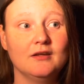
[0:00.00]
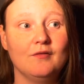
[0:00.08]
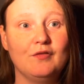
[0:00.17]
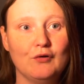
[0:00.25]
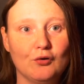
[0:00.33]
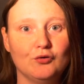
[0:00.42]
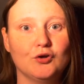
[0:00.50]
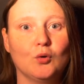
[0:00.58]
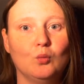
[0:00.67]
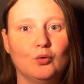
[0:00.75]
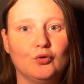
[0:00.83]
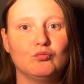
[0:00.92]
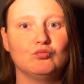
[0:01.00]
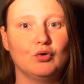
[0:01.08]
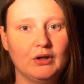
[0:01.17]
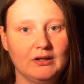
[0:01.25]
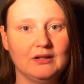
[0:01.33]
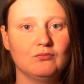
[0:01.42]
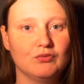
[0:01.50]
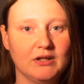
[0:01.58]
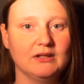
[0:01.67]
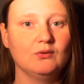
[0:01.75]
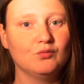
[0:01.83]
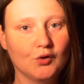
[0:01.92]
the audio would really,
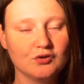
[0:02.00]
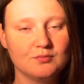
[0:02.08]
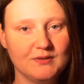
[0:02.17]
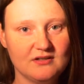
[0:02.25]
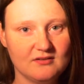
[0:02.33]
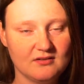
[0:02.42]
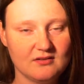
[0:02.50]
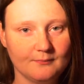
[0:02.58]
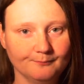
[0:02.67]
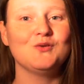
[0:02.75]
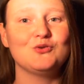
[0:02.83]
really fall to pieces.